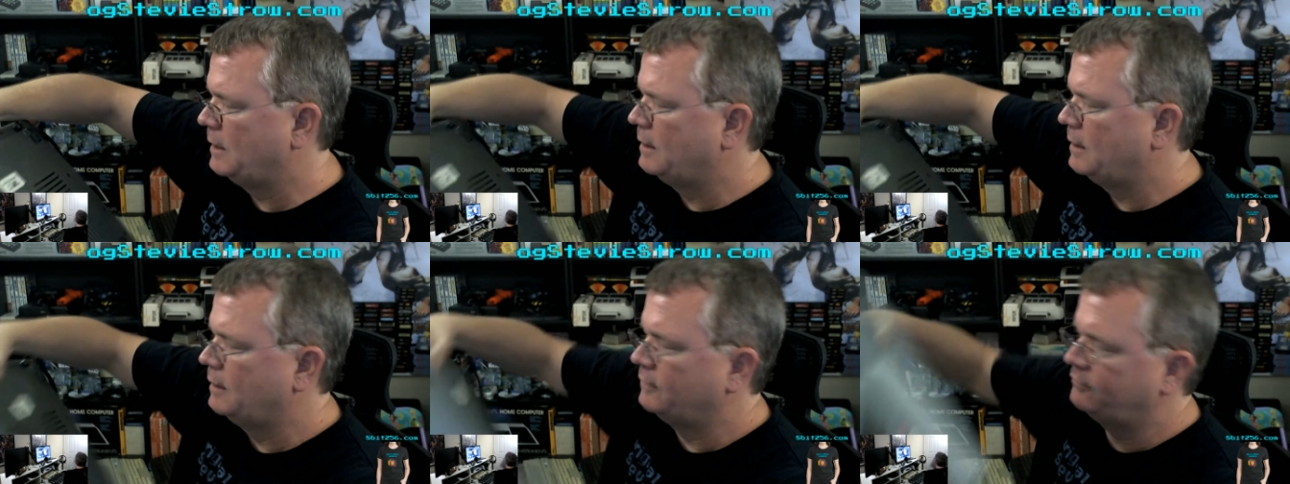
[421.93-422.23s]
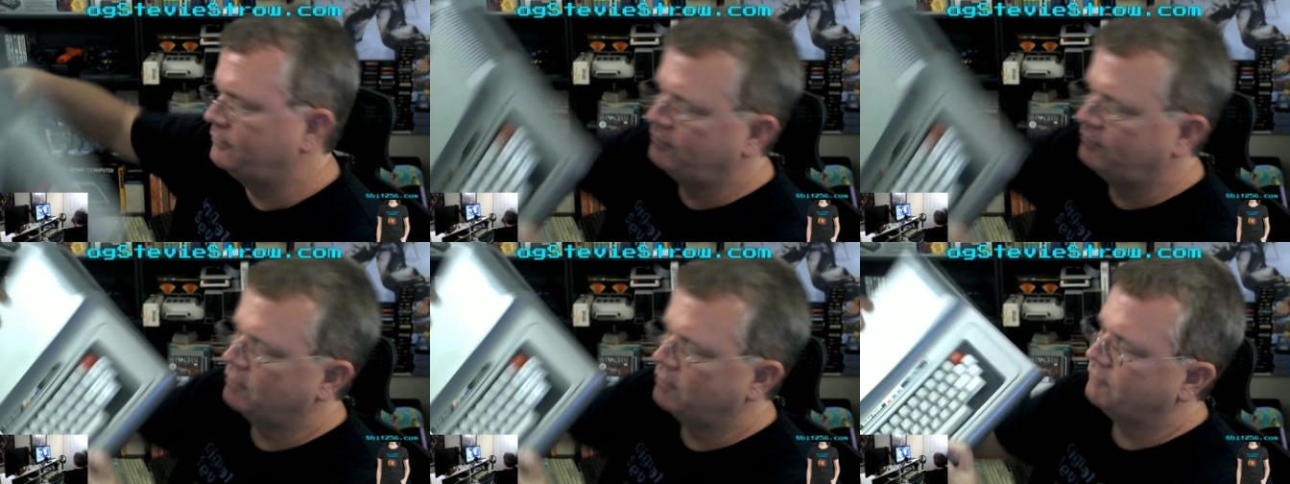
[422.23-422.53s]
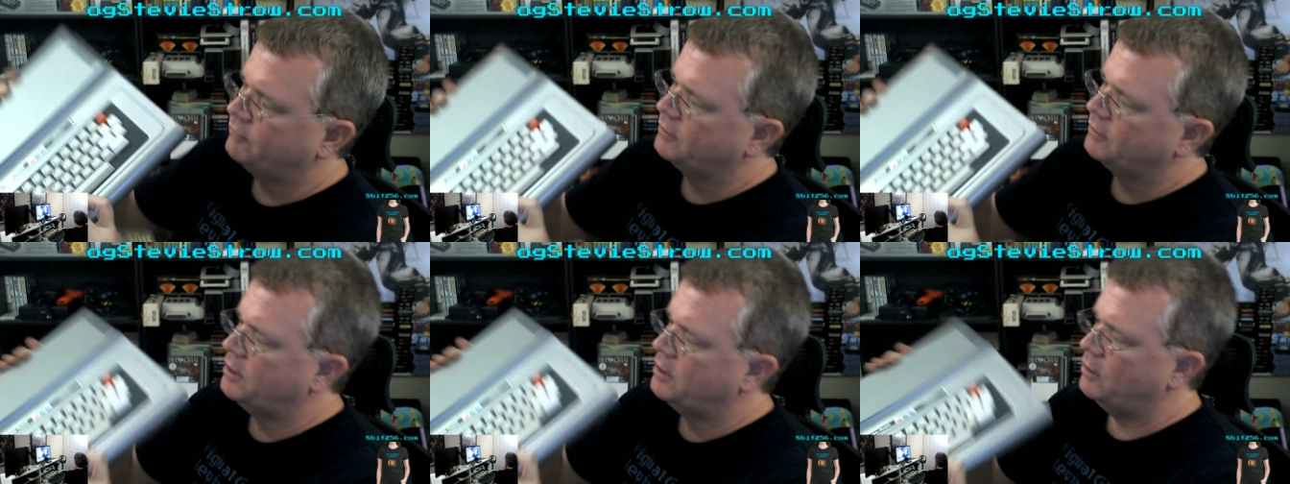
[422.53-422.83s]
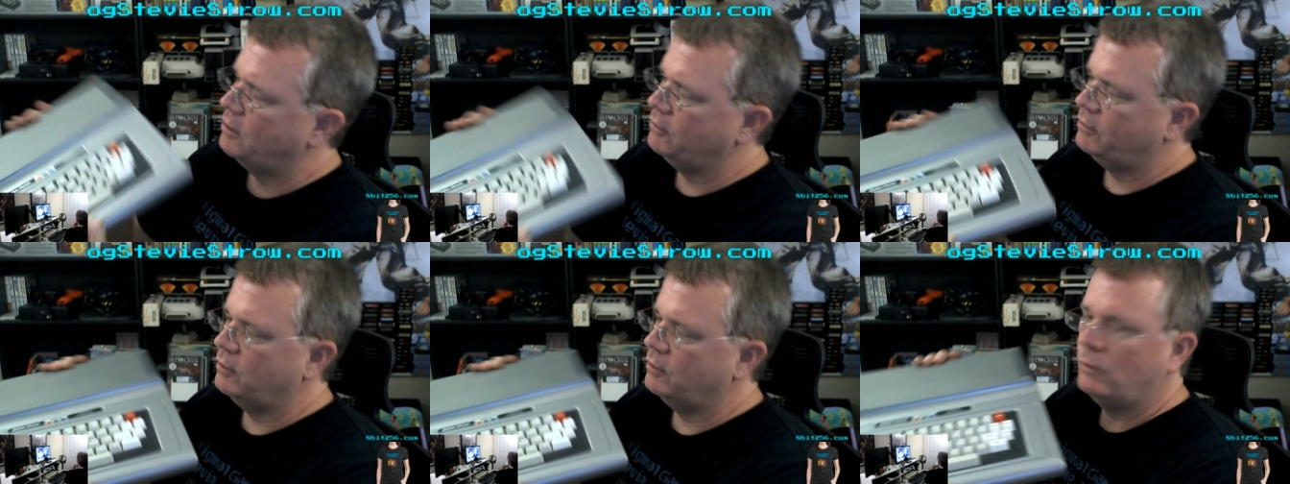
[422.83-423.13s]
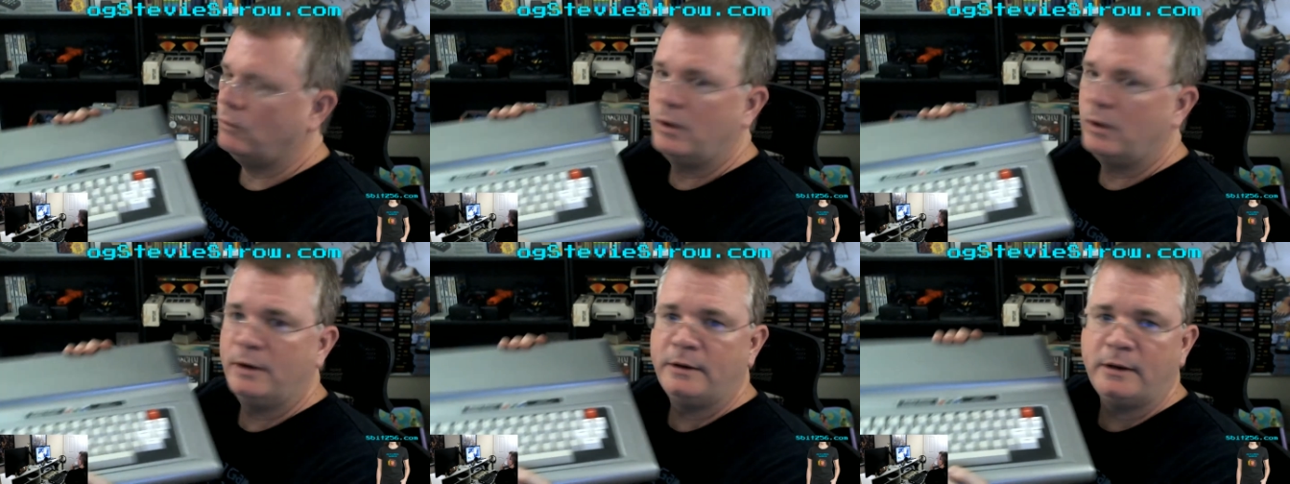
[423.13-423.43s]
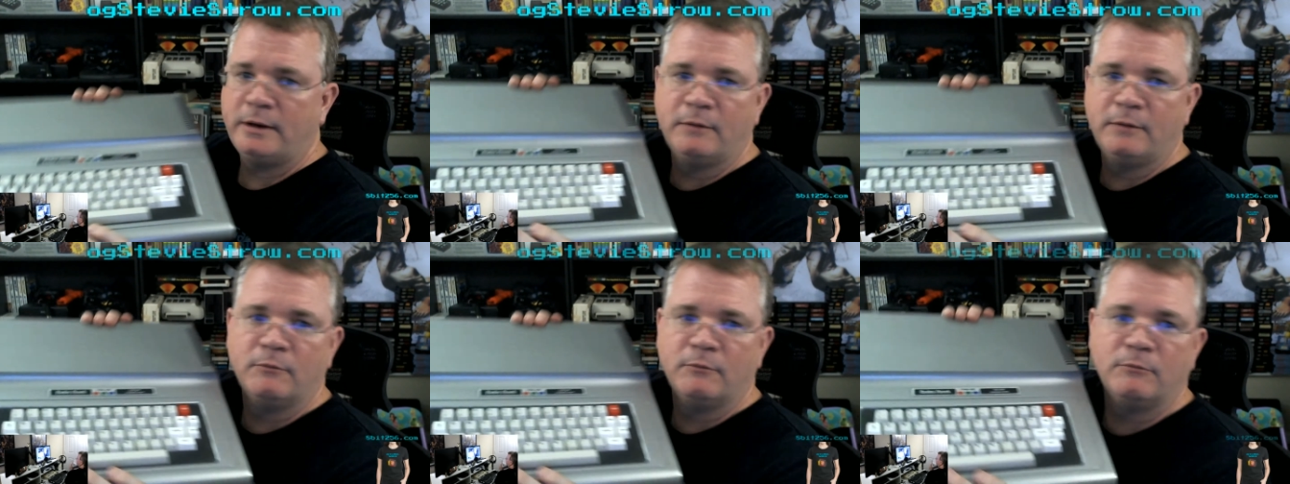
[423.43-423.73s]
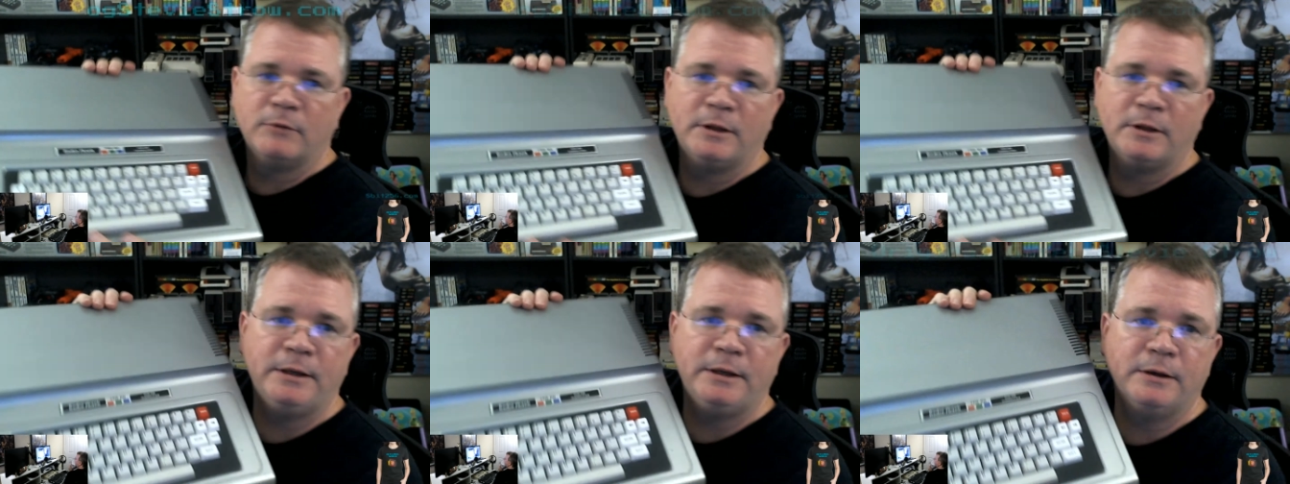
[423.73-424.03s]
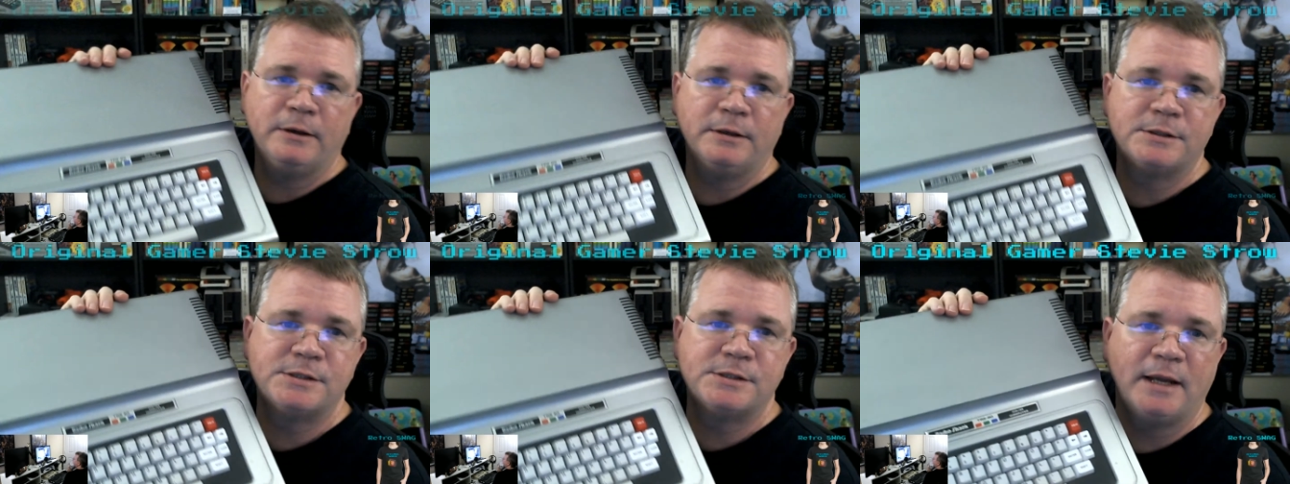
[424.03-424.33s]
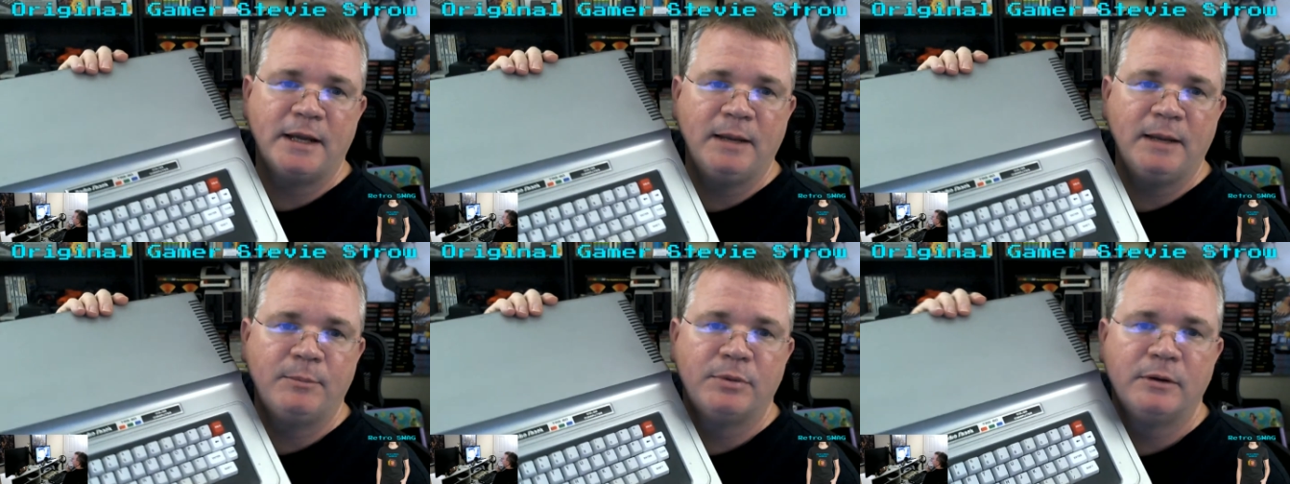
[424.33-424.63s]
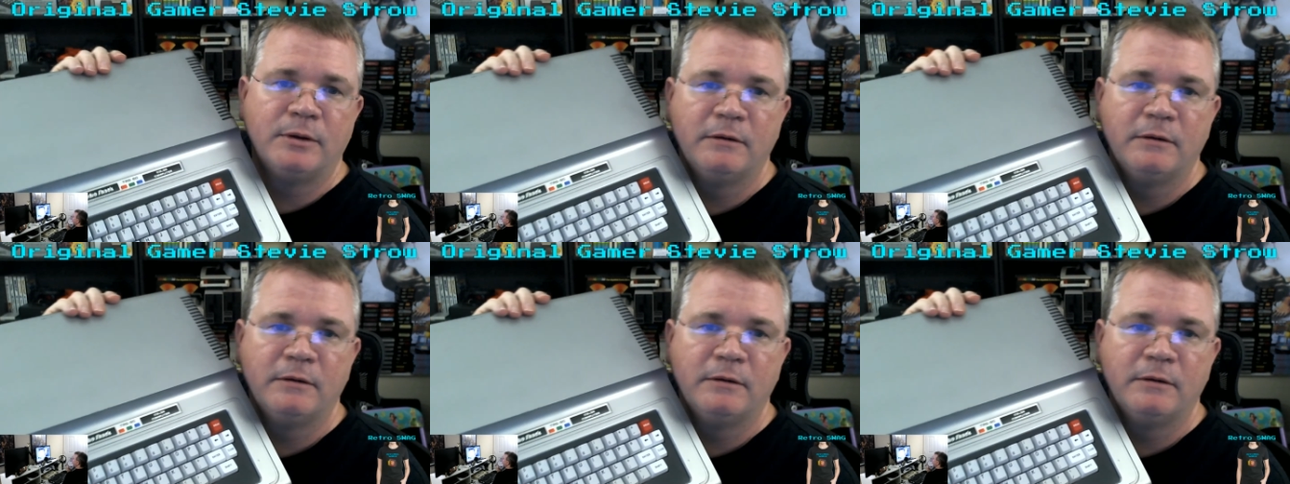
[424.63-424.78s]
Silver Coco 1 in really good shape,